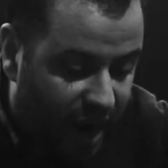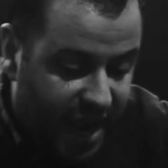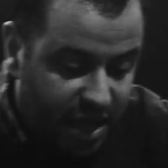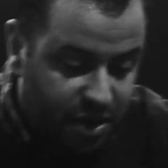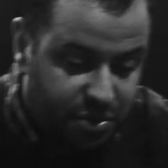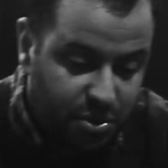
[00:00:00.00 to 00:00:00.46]

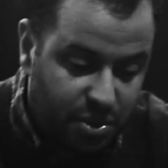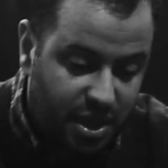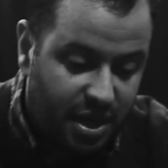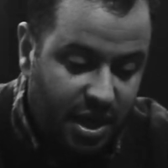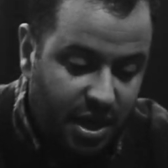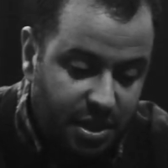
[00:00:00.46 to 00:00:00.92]
wade through
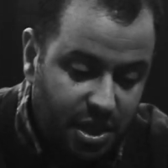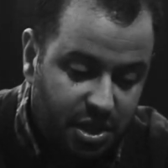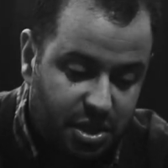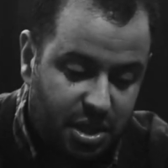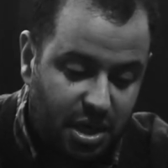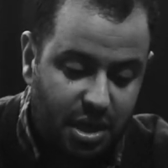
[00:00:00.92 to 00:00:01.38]

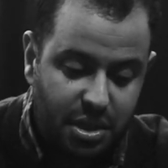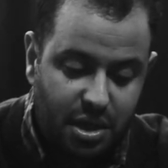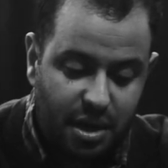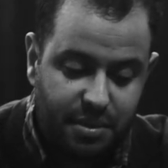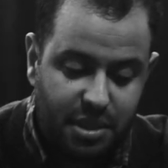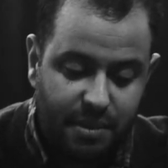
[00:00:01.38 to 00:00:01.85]

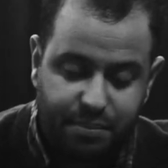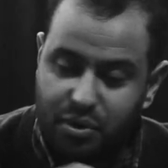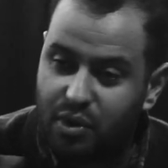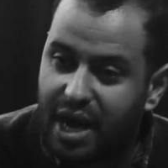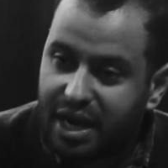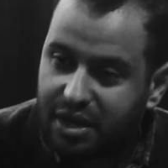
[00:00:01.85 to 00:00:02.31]
the
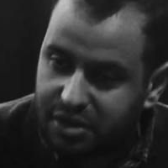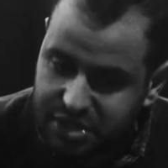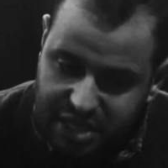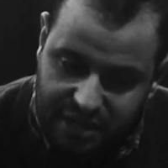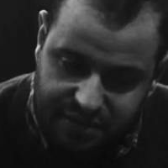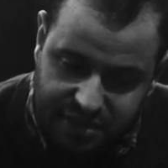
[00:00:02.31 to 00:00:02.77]

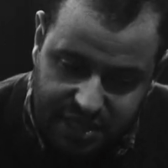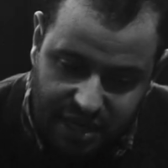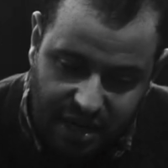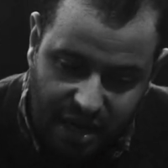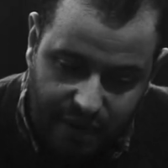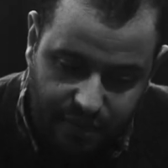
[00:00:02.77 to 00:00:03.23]
bureaucracy of
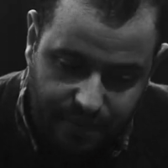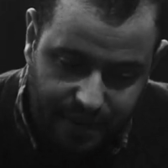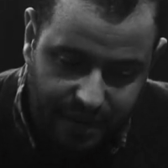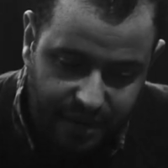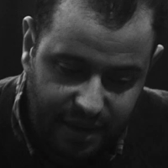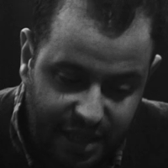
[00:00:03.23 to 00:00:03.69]
city
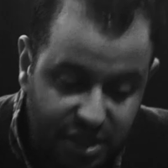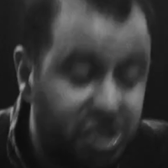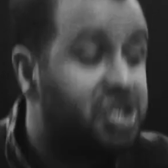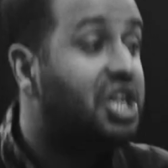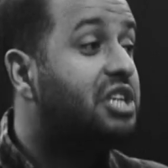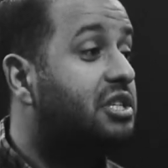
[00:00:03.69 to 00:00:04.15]
government in
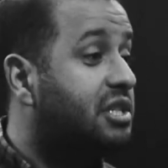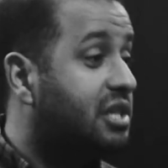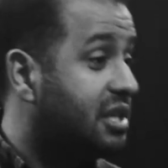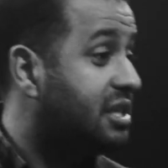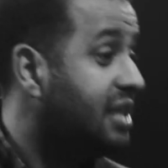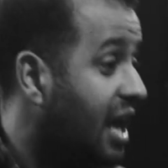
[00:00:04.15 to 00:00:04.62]

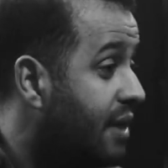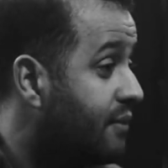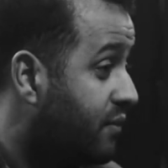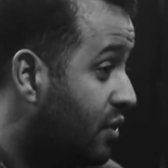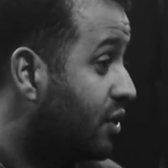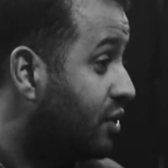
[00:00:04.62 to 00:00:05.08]
Jesus'
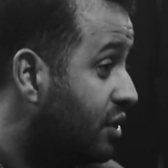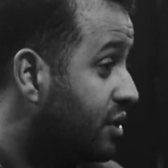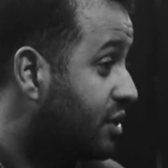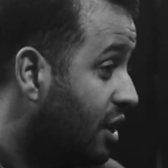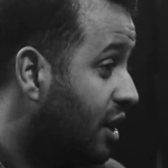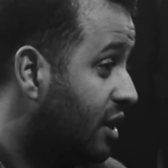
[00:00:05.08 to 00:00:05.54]
name for a
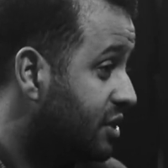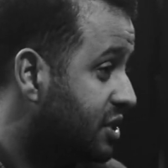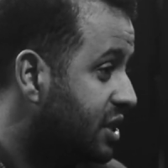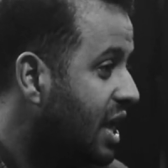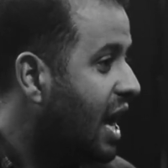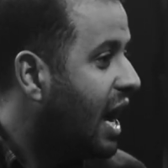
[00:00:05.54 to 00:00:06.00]
good
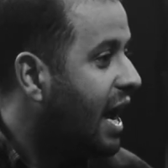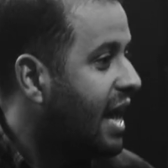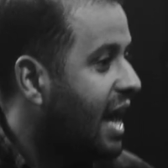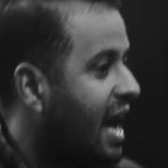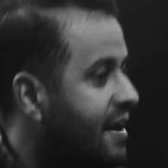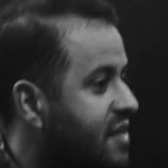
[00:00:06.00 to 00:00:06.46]
cause.
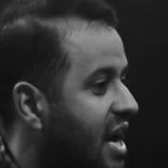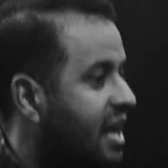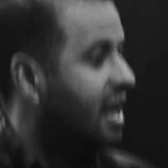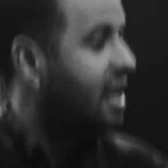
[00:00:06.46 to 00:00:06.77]
I have that